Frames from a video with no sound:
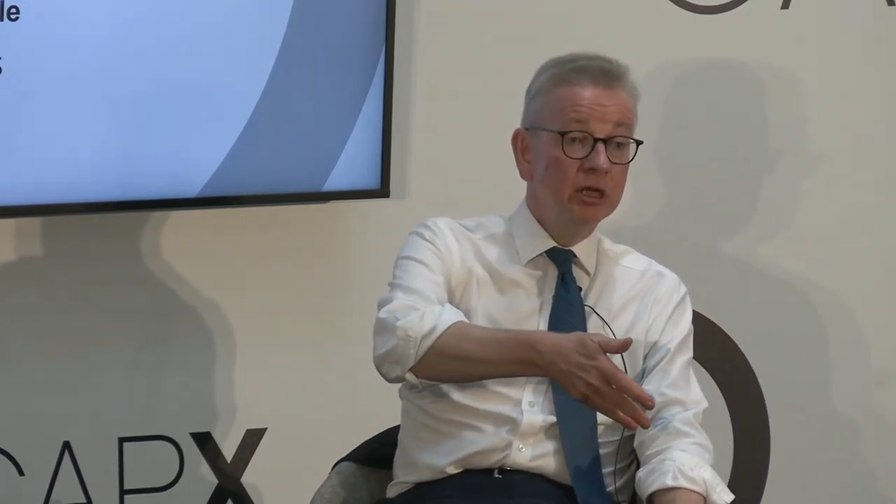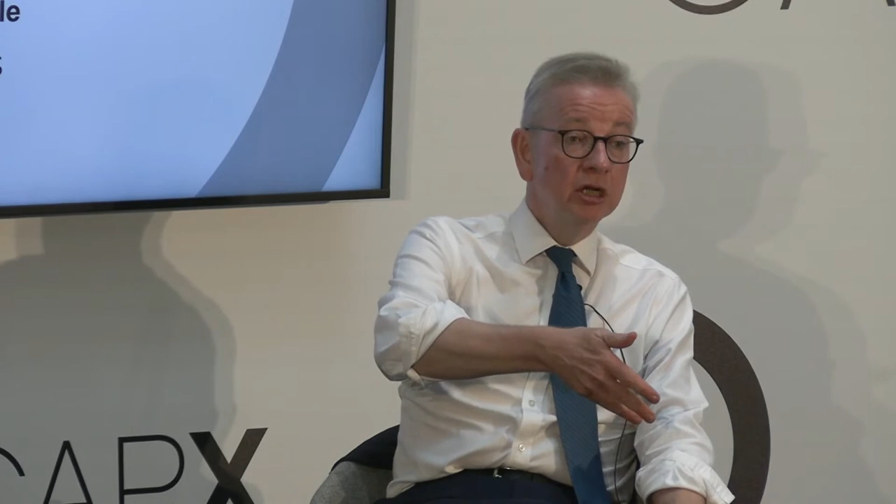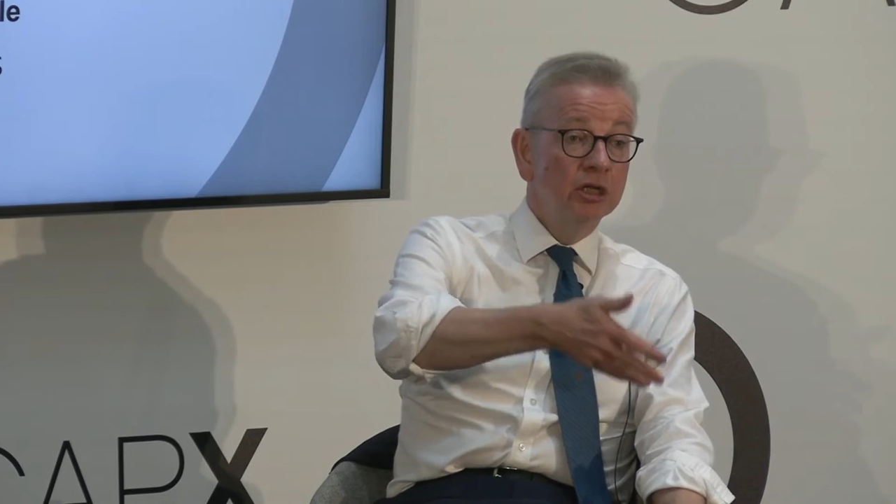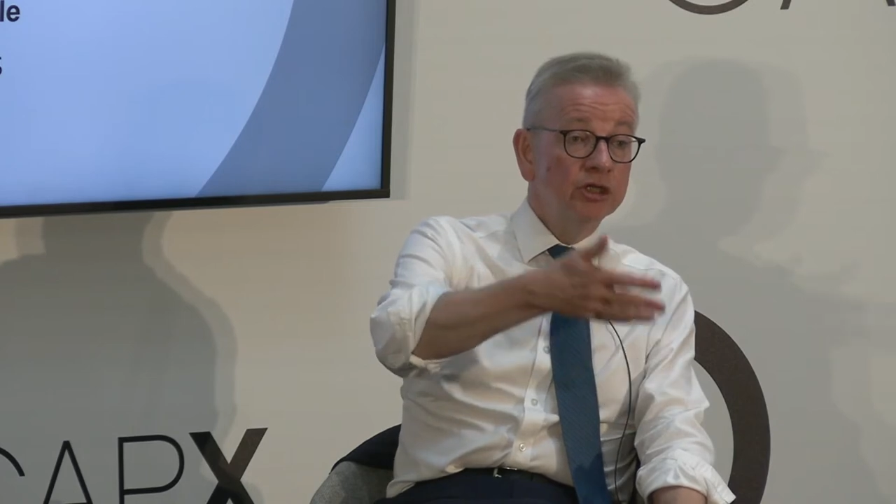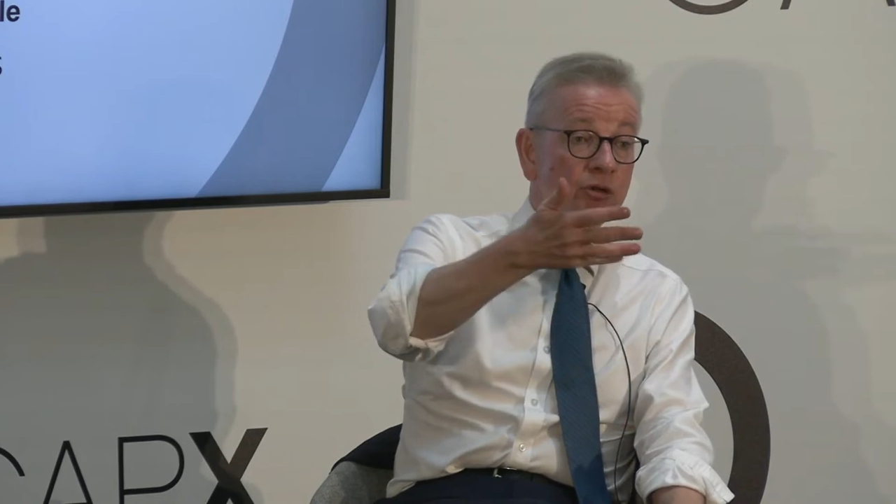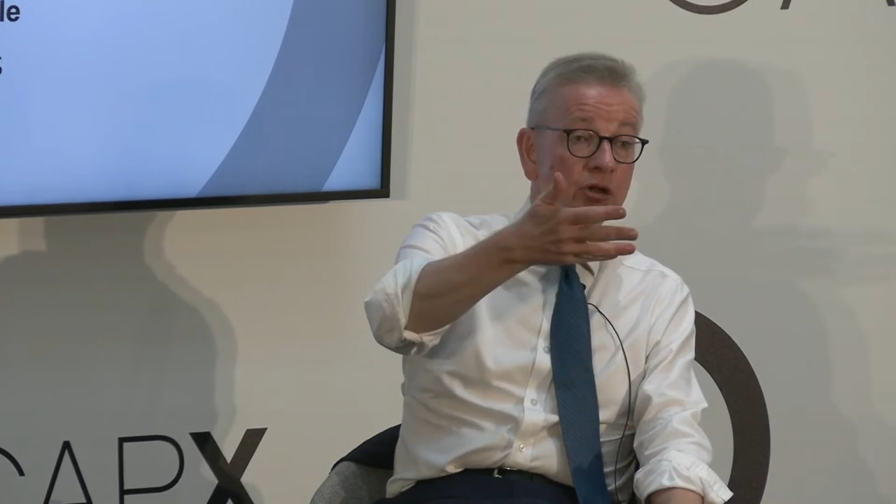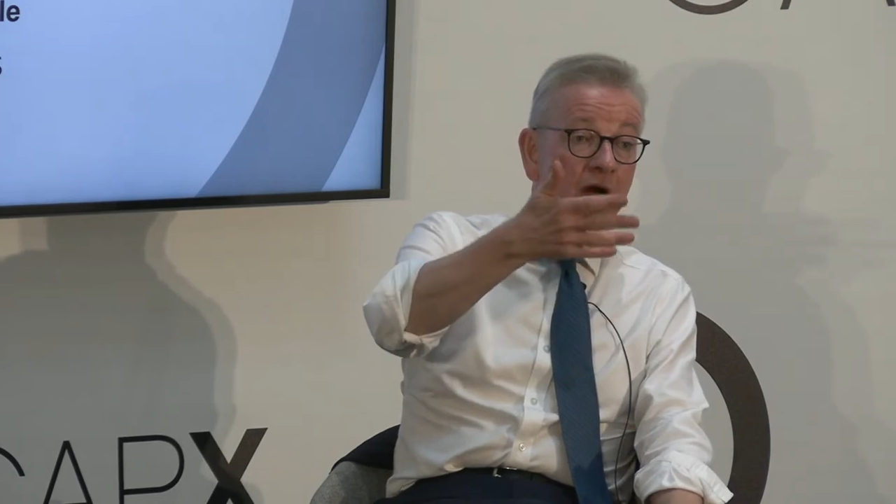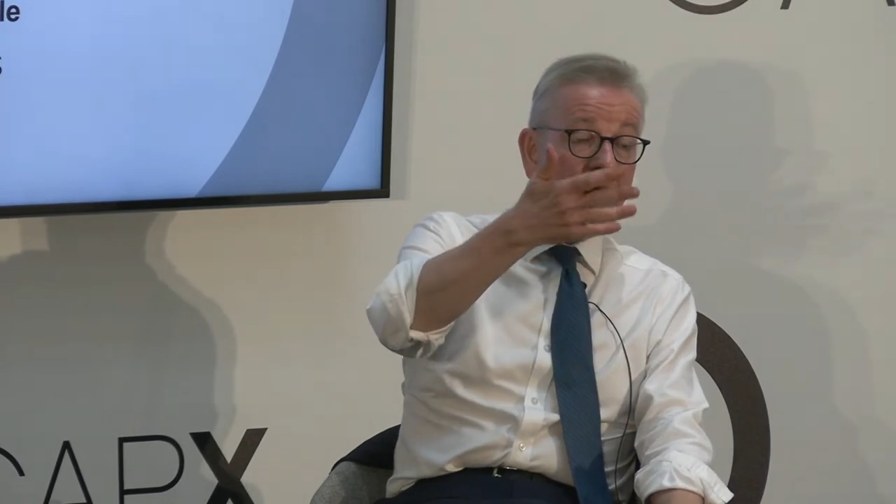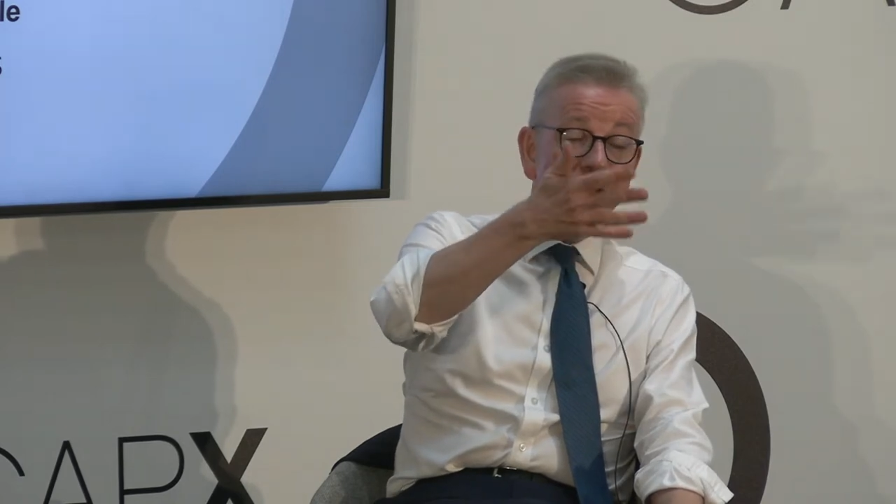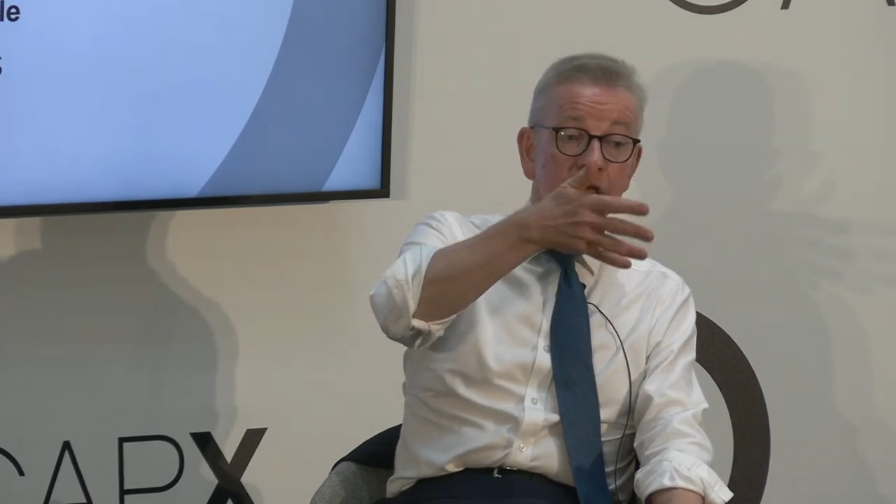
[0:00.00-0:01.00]
So
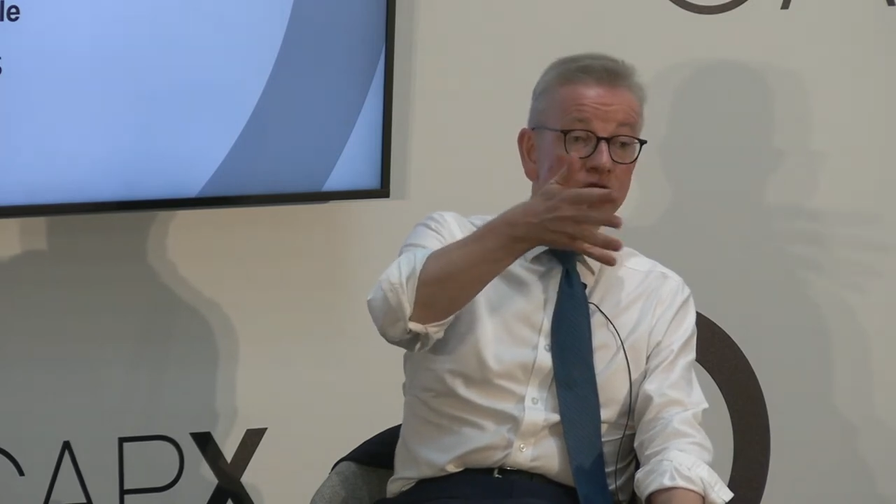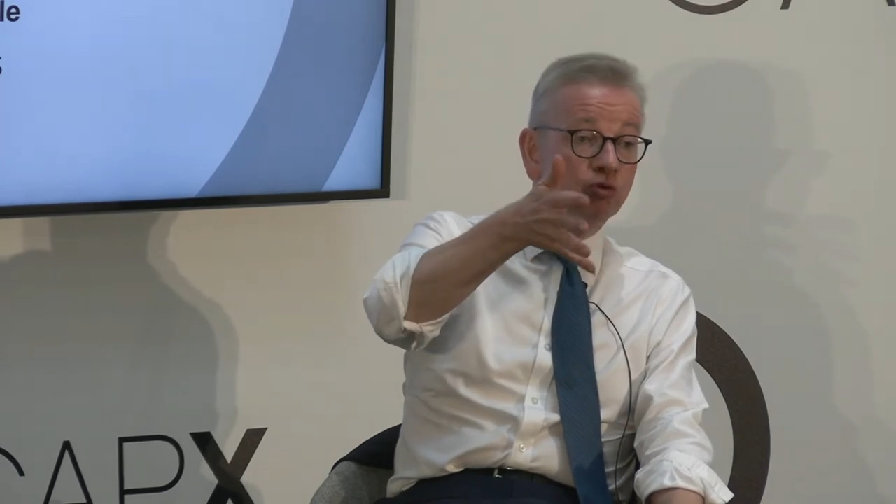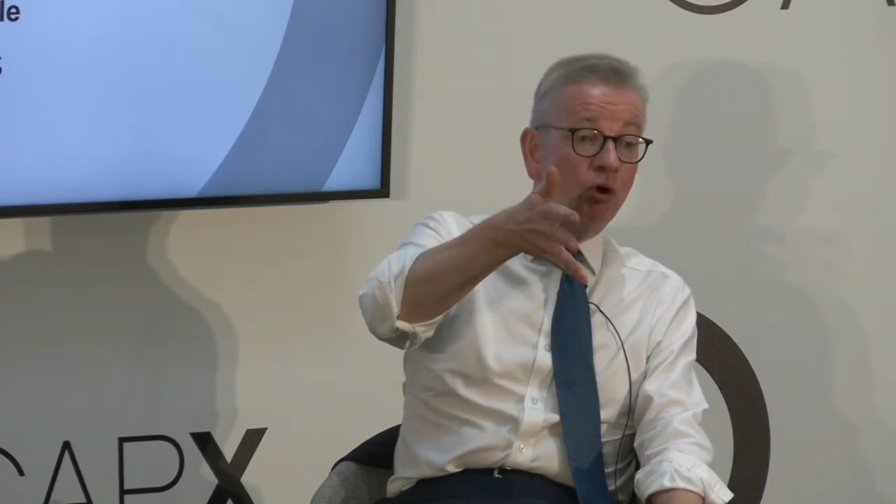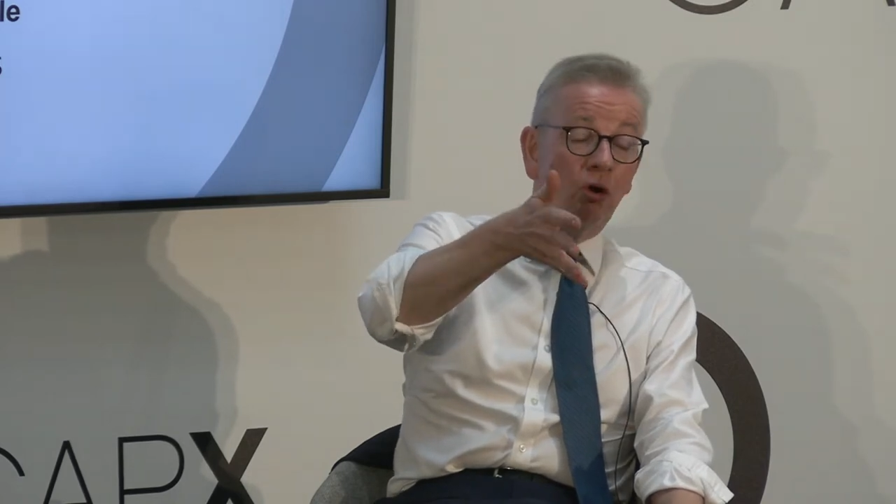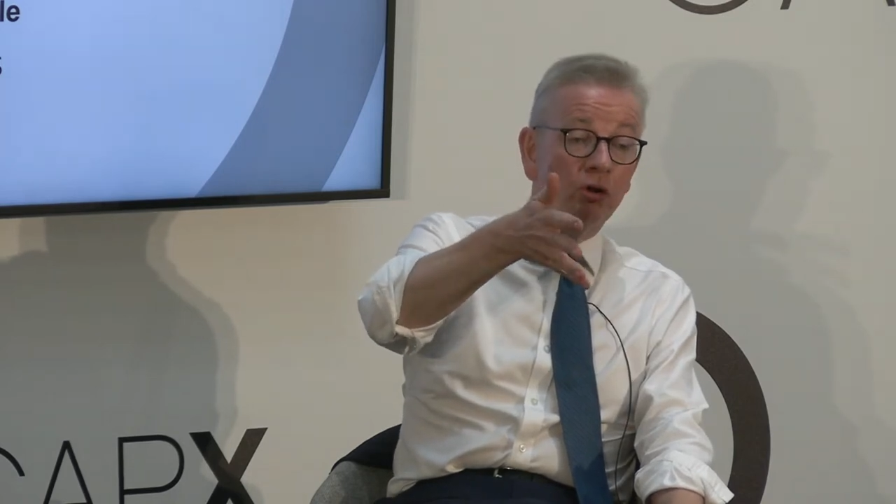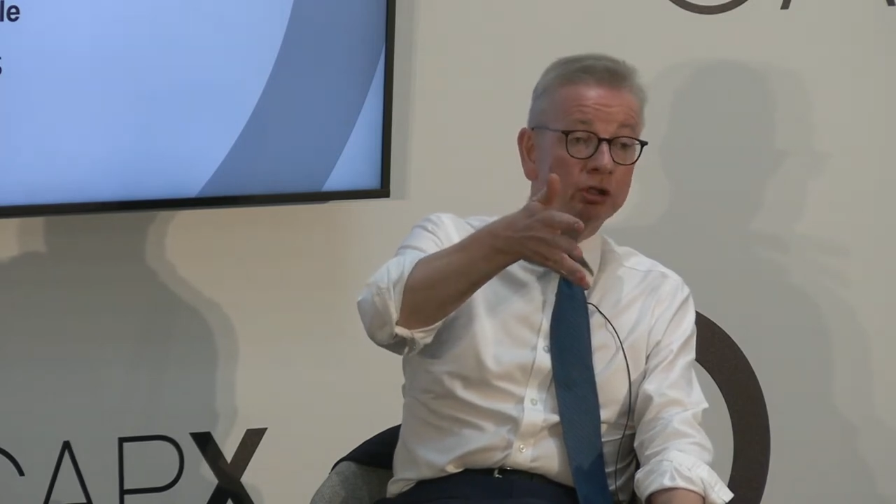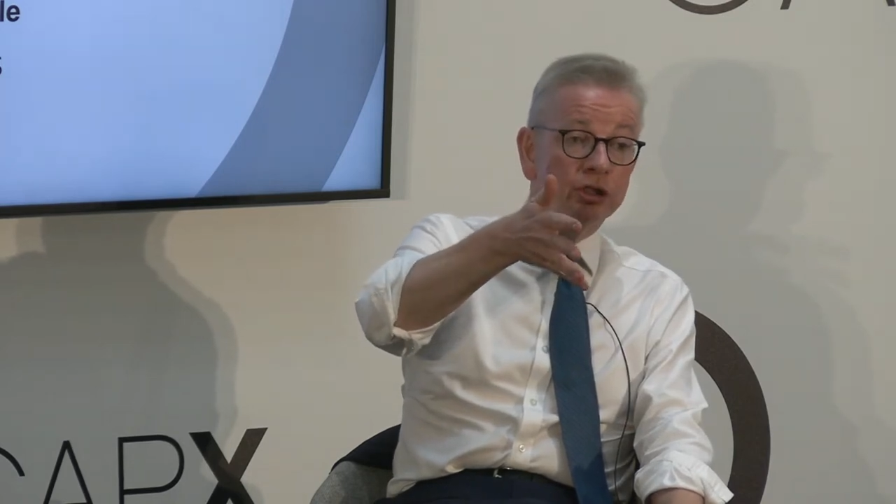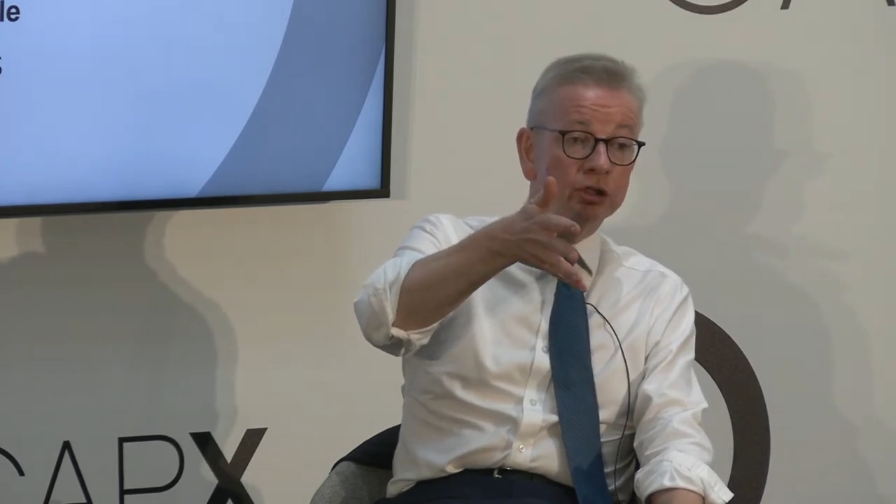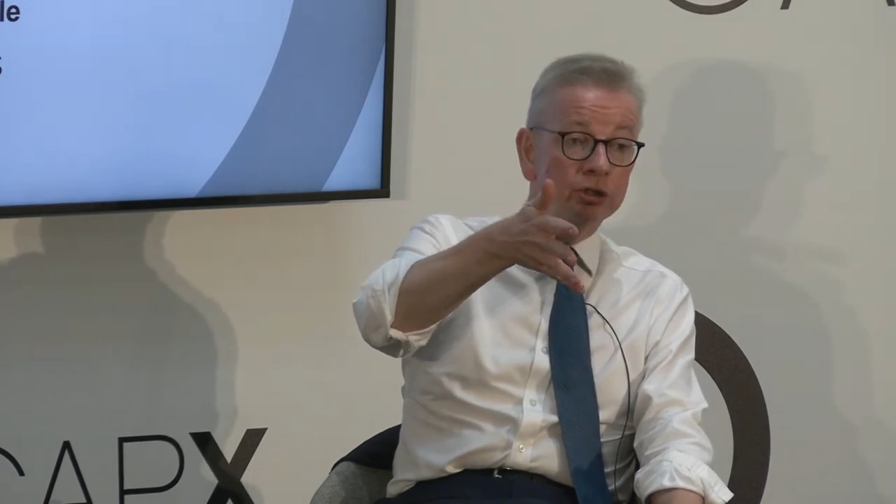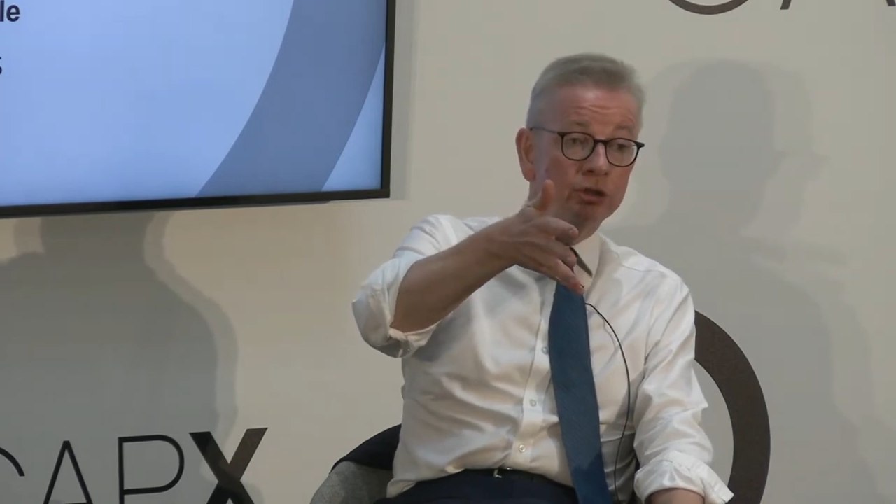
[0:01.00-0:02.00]
I think it's wrong
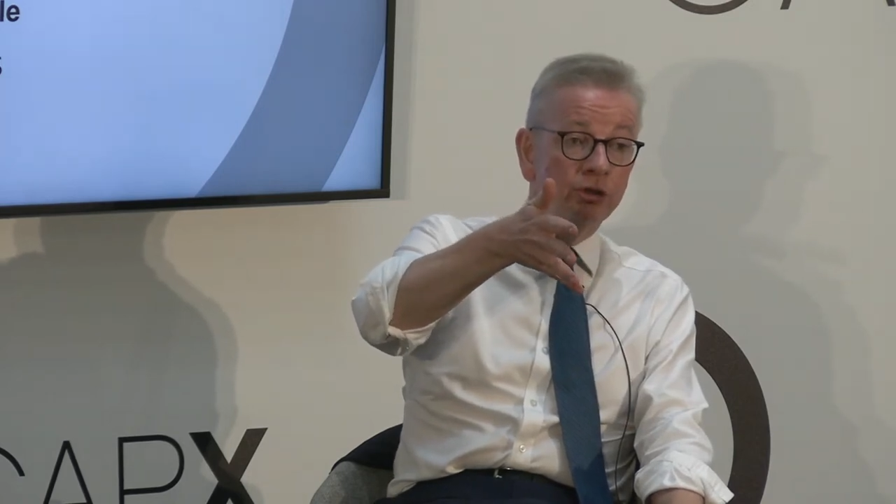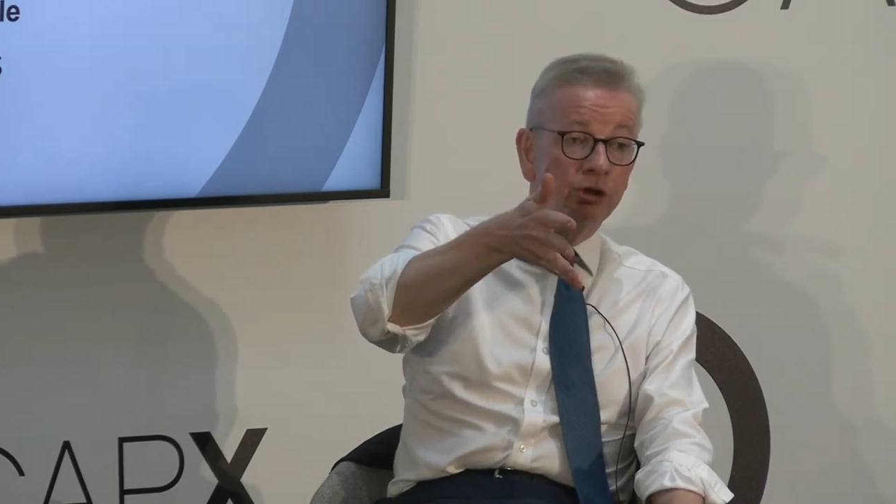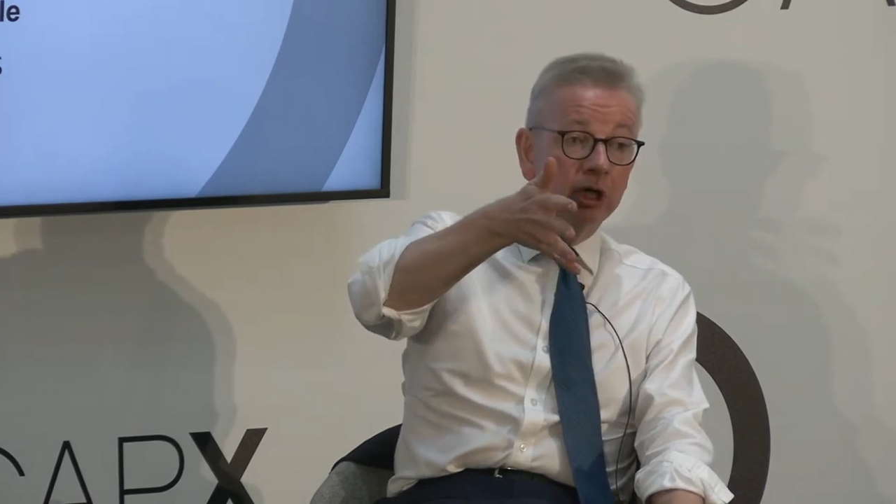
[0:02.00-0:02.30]
to